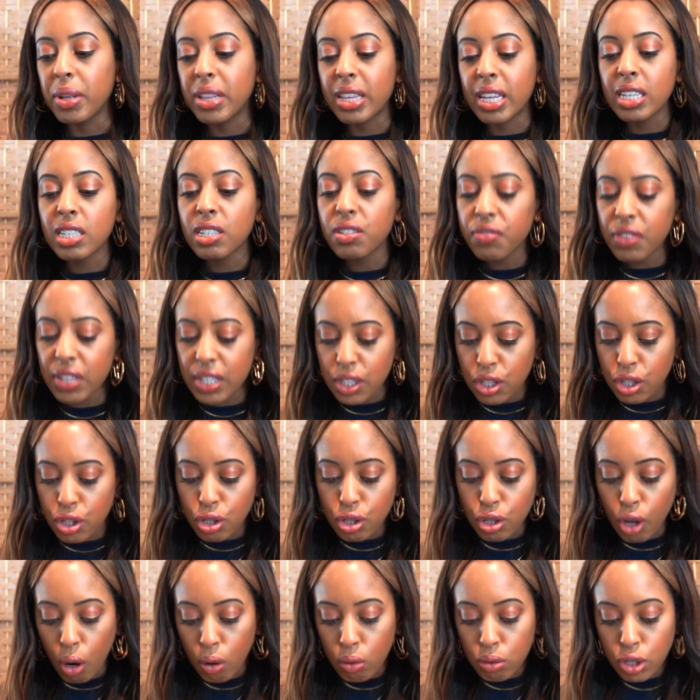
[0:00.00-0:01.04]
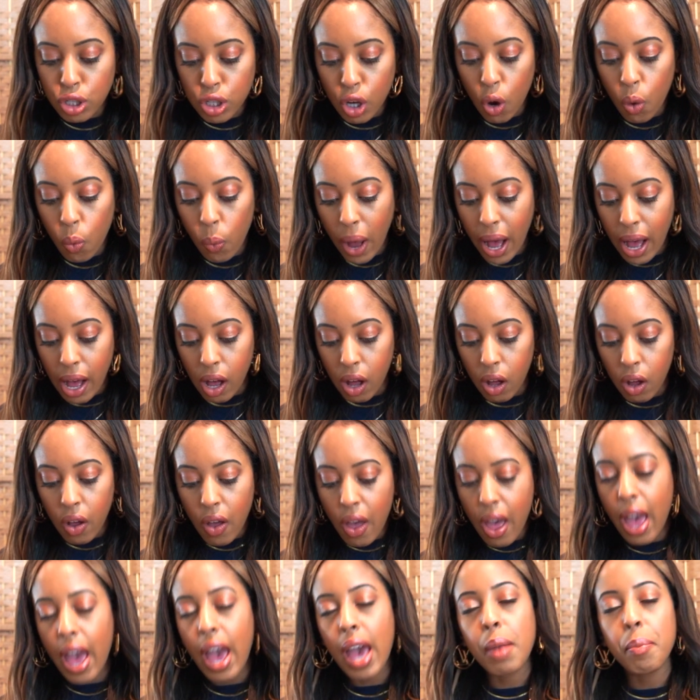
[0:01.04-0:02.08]
this fits so well.
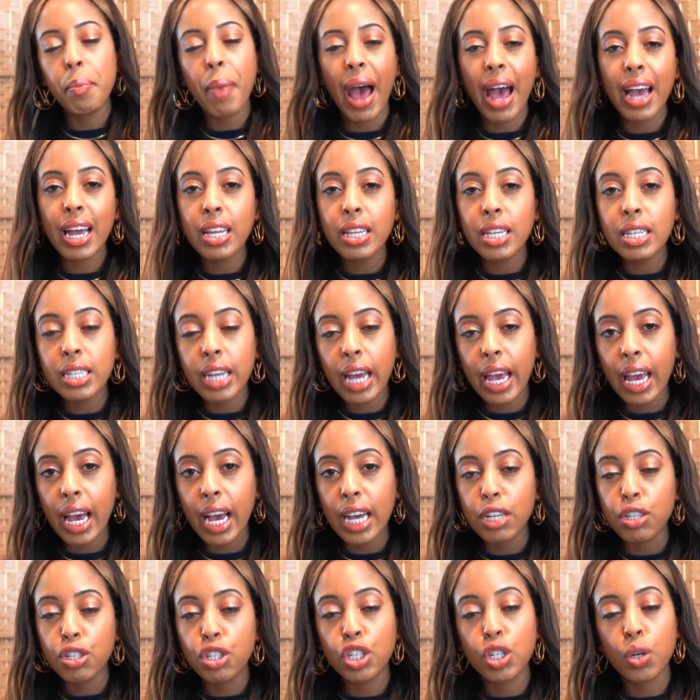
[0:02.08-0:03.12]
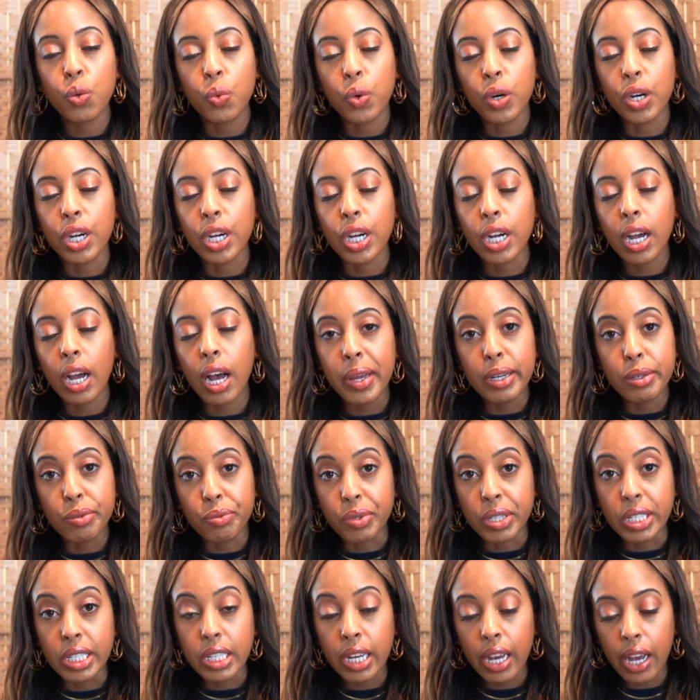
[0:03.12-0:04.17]
And back in the day, I used to work in
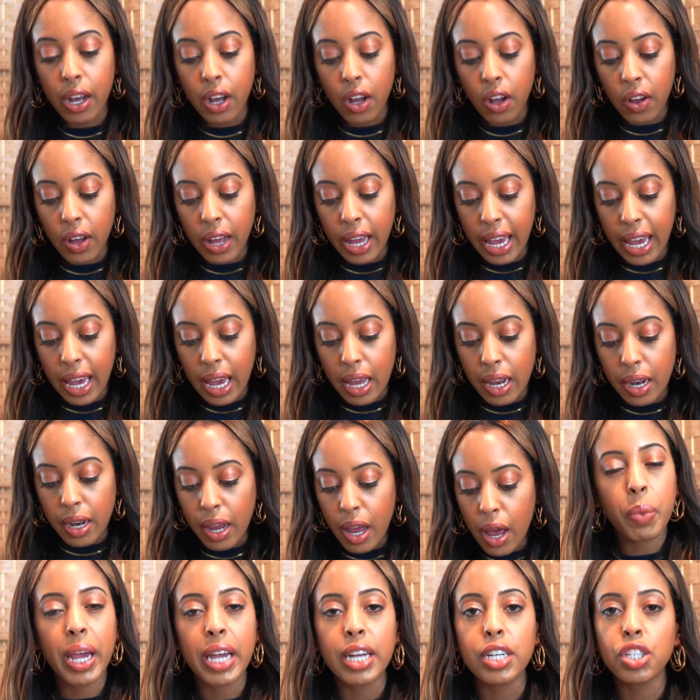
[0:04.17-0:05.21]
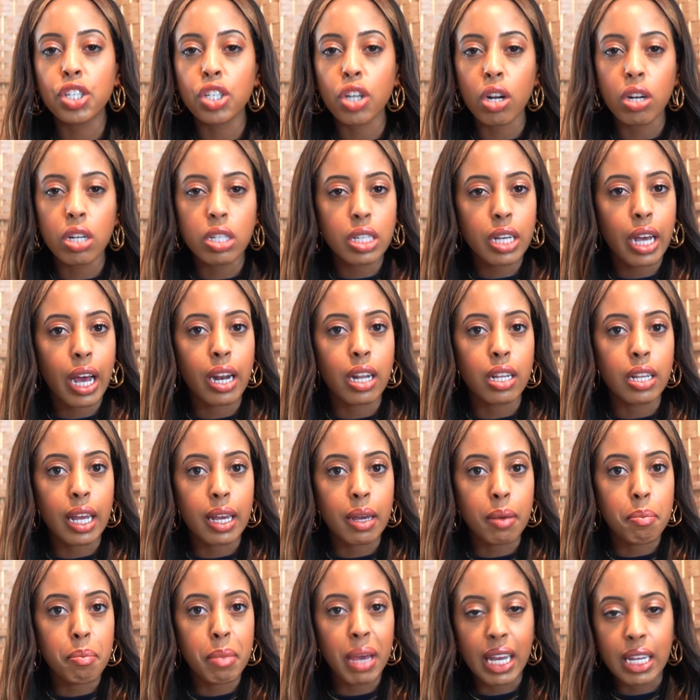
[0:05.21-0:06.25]
retail, and Paige started to kind of
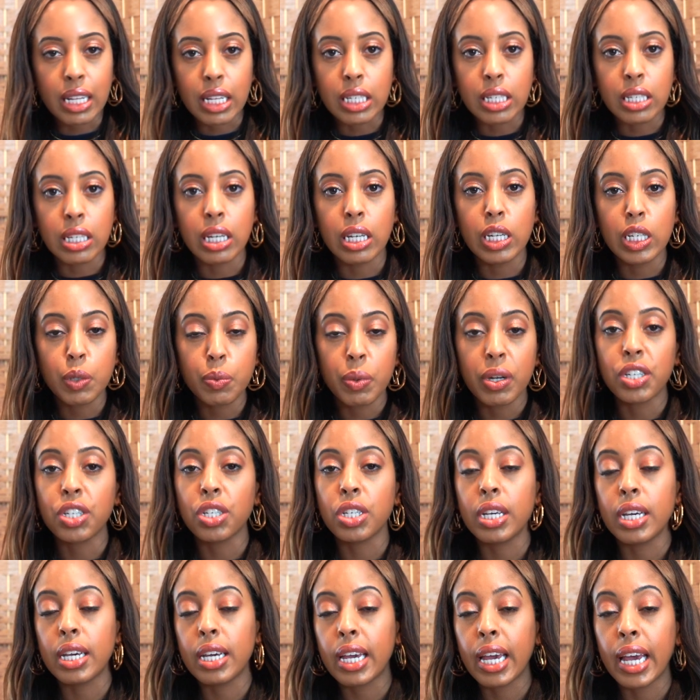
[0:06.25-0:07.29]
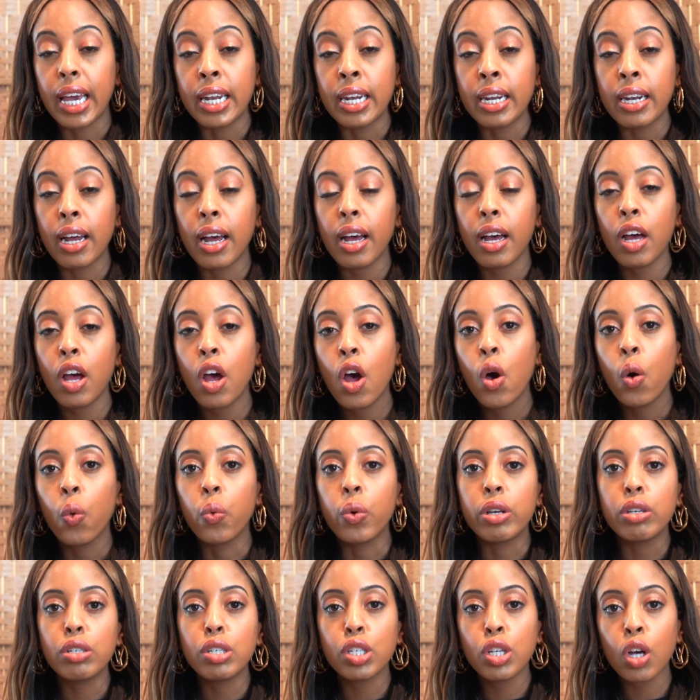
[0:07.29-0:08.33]
like make the scene, especially in Canada.
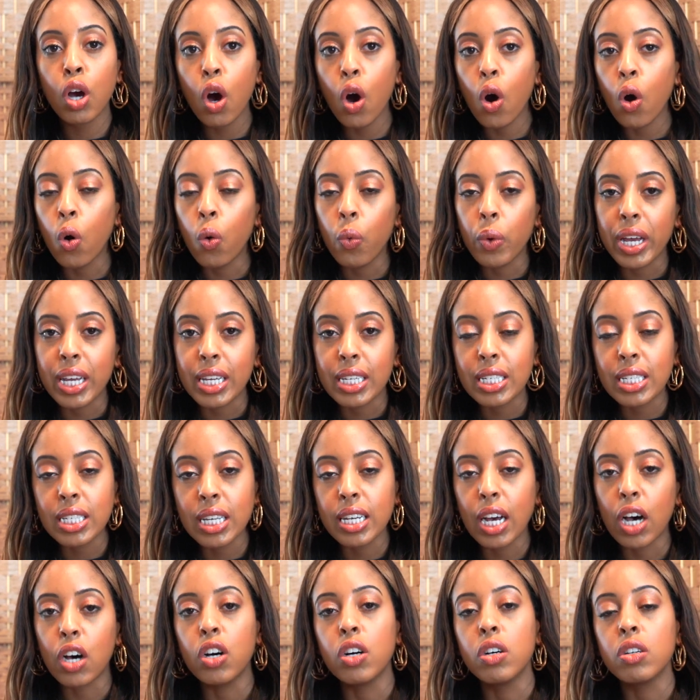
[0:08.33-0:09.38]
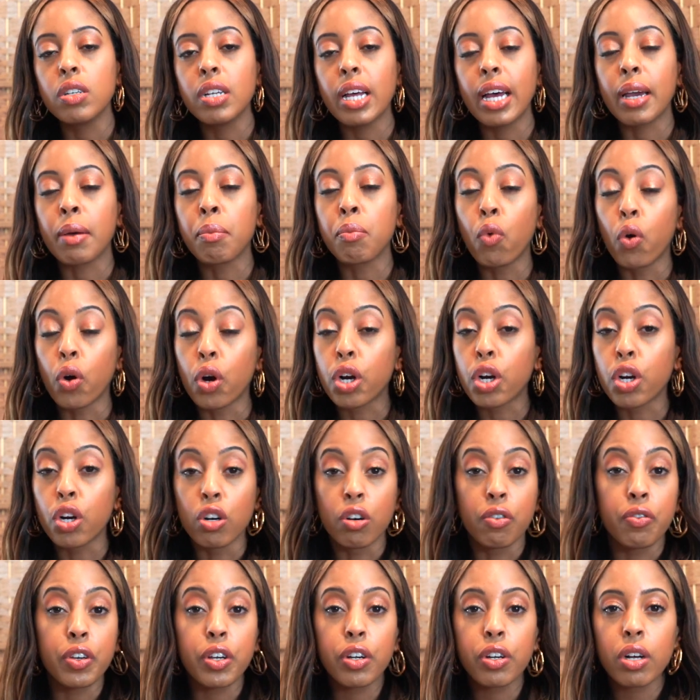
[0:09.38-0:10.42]
We used to always tell like more
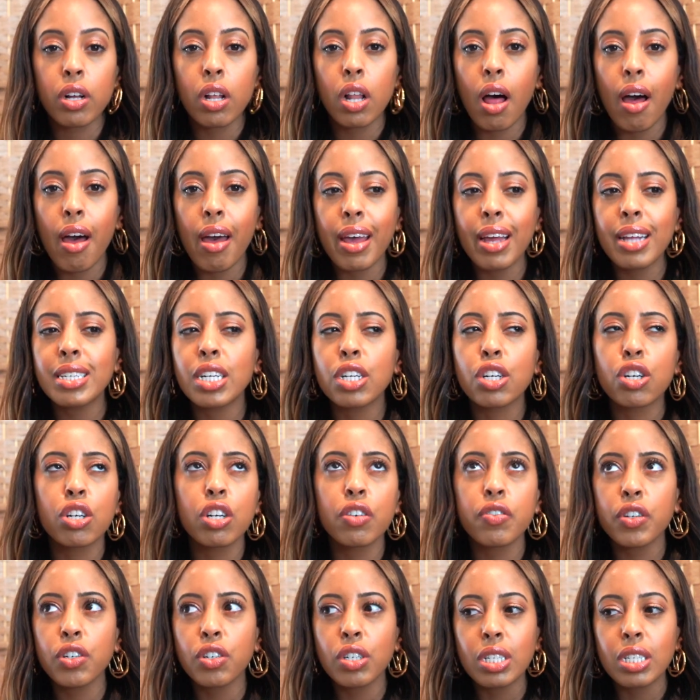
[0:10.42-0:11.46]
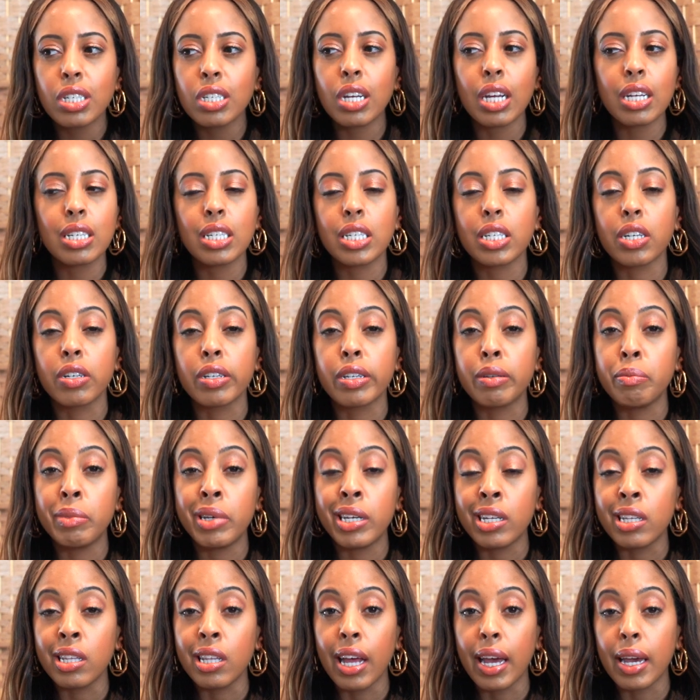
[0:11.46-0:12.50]
curvier clients, and curvier doesn't necessarily
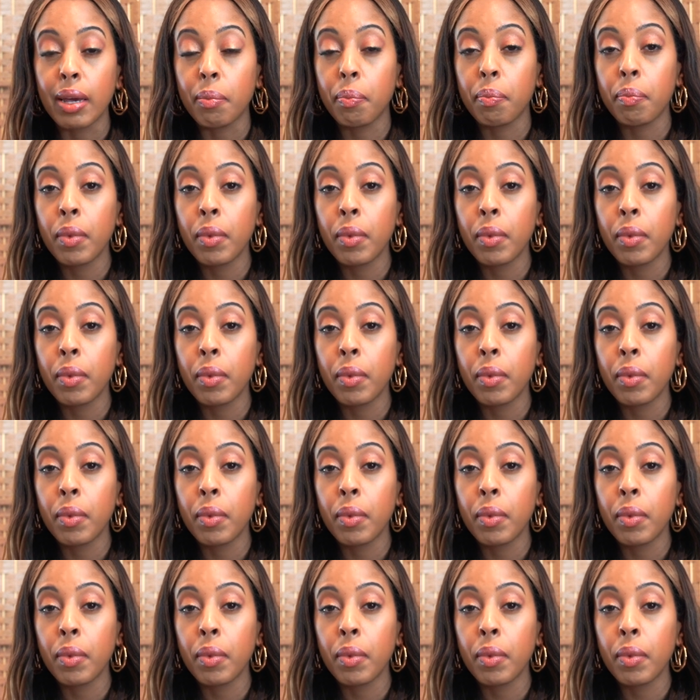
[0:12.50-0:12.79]
mean like